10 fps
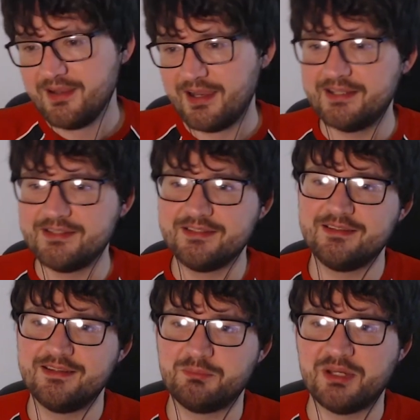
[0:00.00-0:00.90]

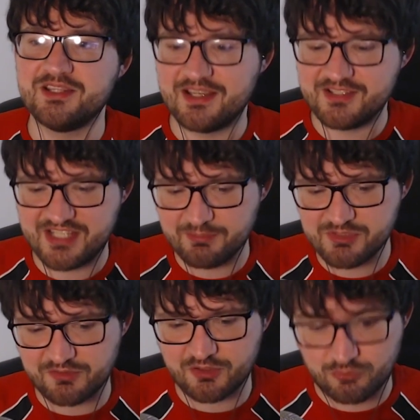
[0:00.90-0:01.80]
But in terms
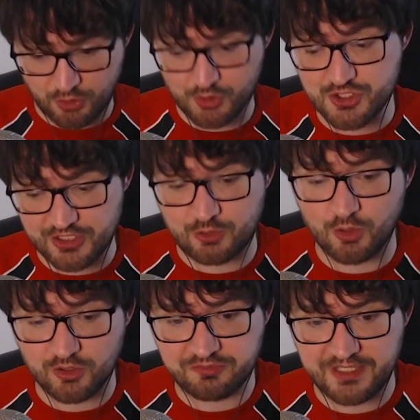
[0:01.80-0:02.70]
of constantly
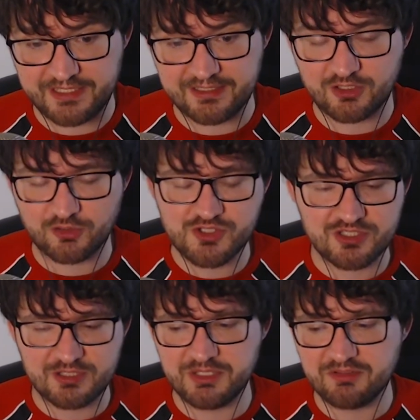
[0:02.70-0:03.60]
qualifying and
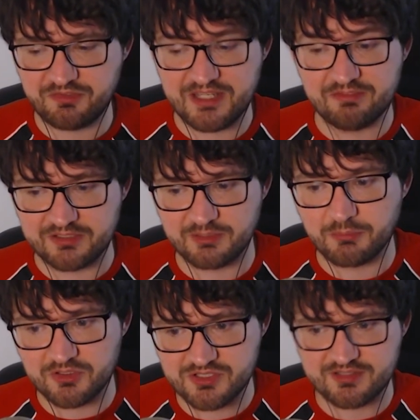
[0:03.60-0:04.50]
constantly being favoured
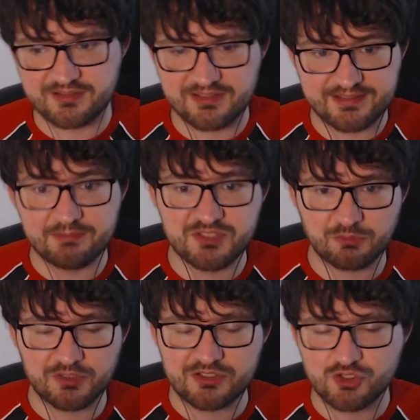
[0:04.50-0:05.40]
amongst the teams to
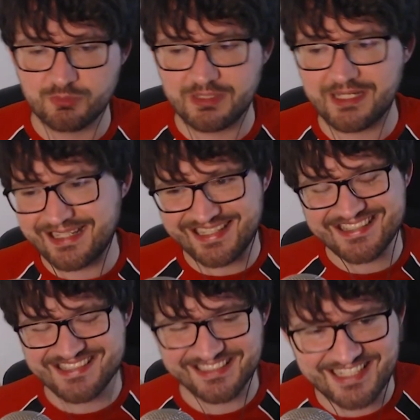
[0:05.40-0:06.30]
win the tournament and
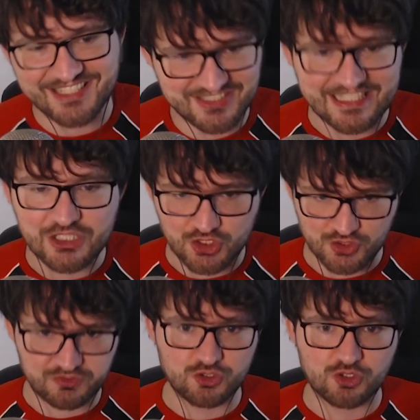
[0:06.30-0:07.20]
getting to latter stages
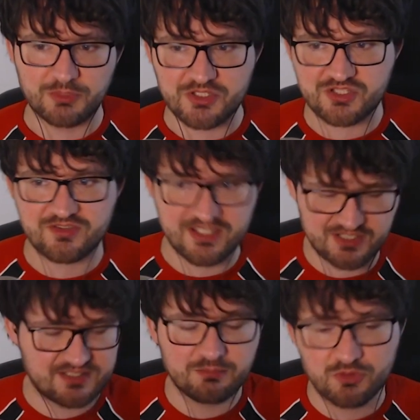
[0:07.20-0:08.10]
of tournaments, this
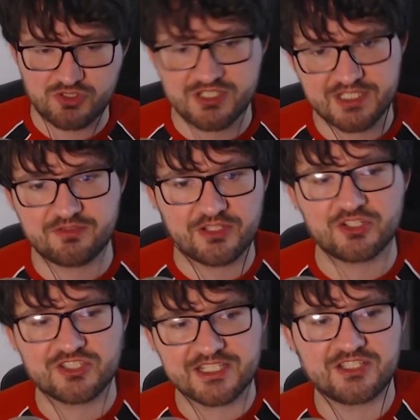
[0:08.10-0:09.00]
is the most successful
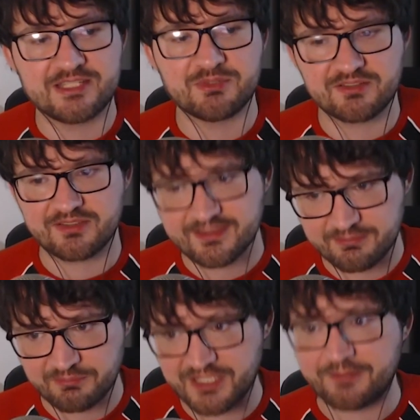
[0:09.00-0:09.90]
English national team has ever
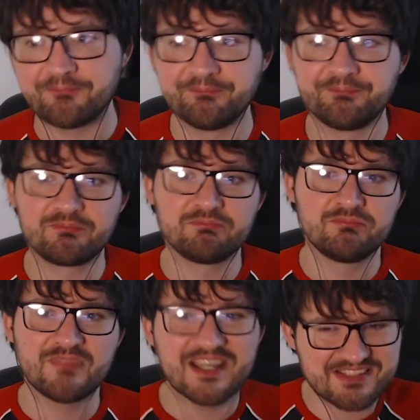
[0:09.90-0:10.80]
been.
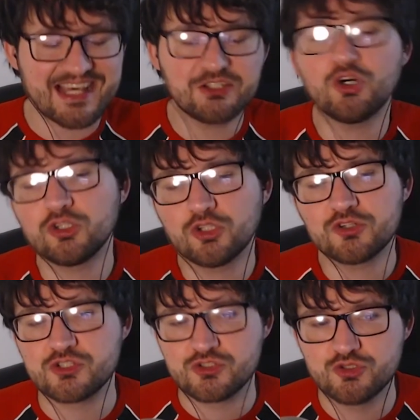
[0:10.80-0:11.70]
Is that not a
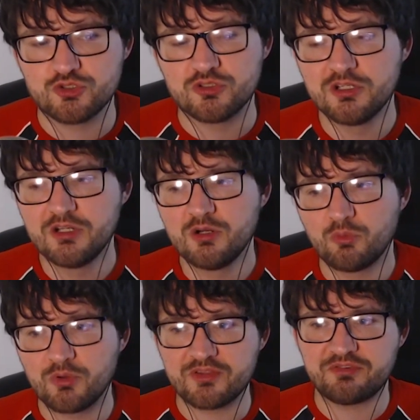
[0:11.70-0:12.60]
lot to do
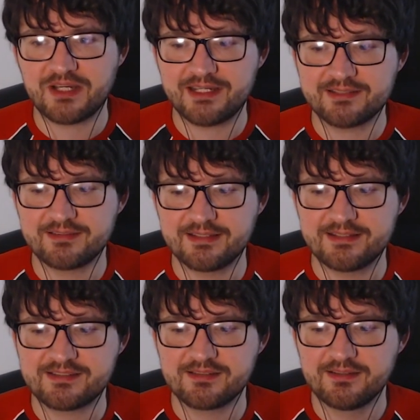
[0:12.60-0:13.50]
with the fact
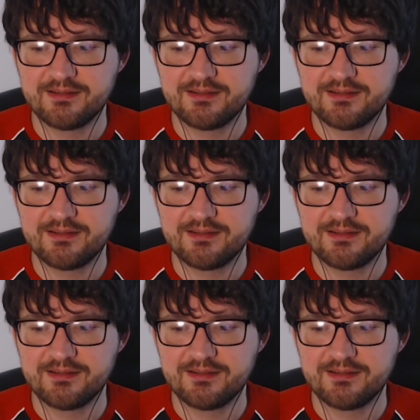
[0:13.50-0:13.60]
that